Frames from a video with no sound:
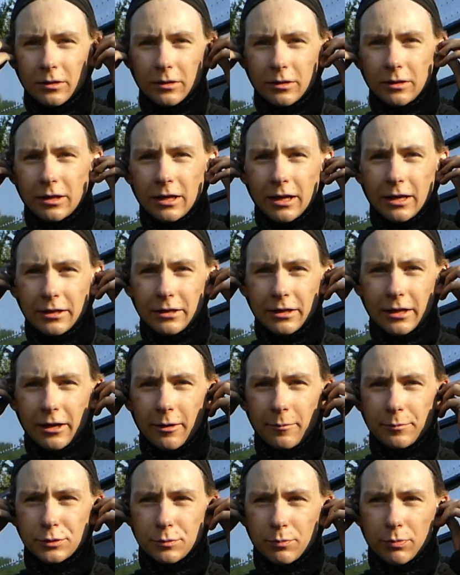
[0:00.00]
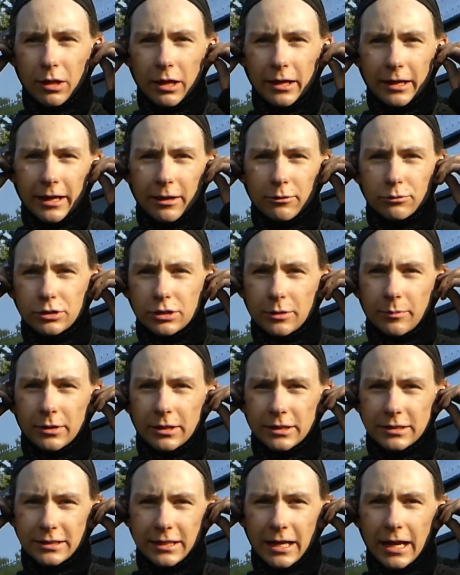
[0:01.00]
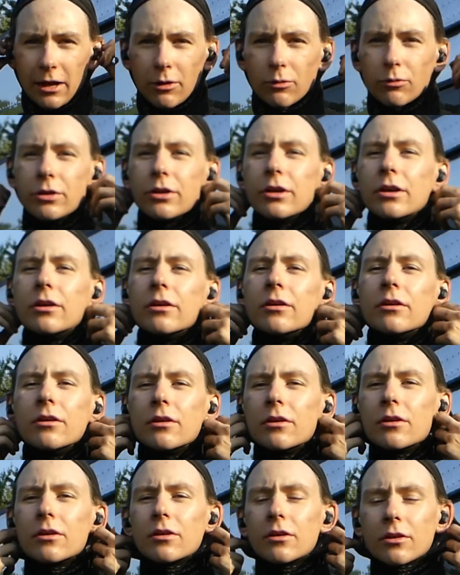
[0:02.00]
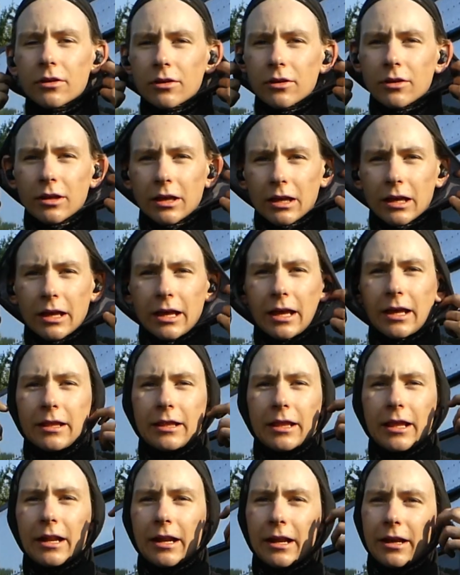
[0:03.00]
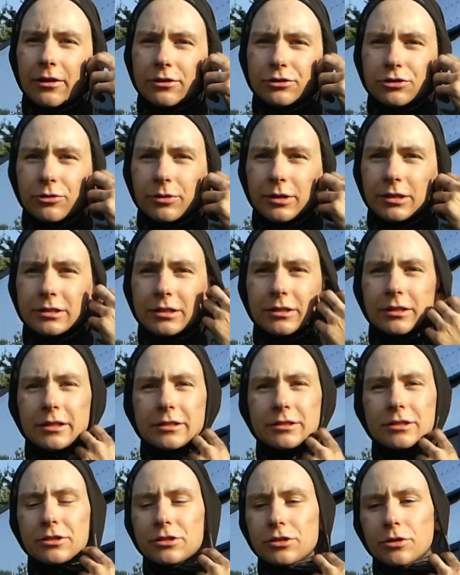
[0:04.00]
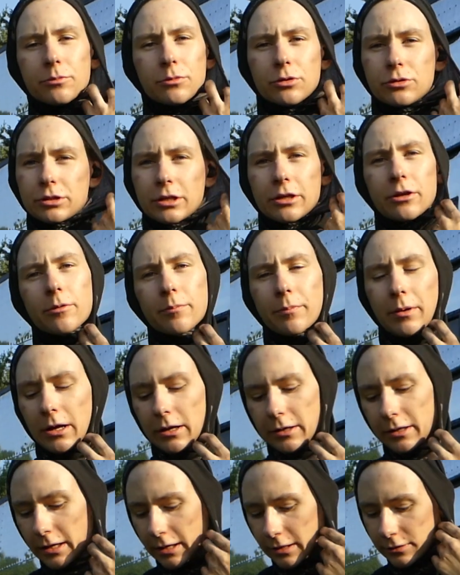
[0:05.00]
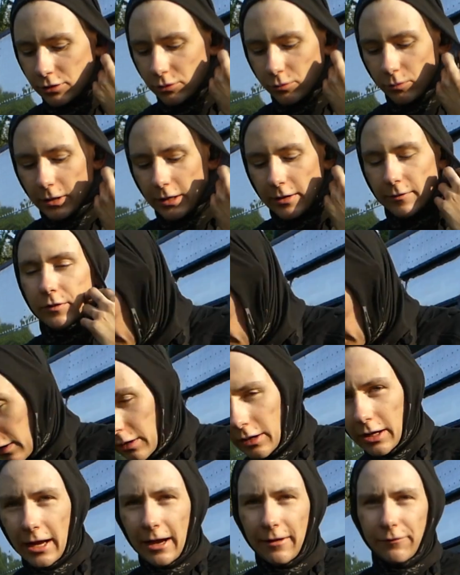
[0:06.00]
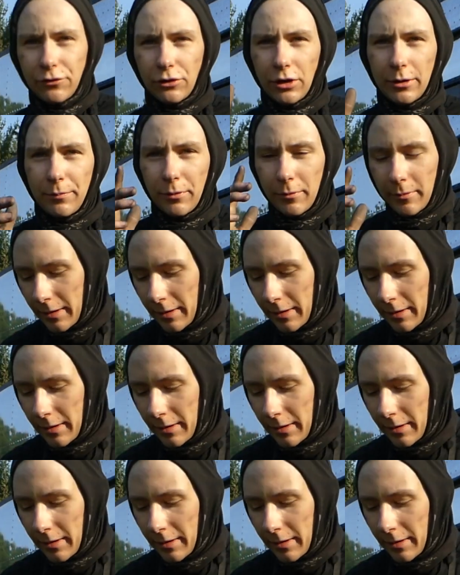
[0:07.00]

Kind of helps block out some of the sound, and then I also get to listen to music or podcast or whatever. After I put my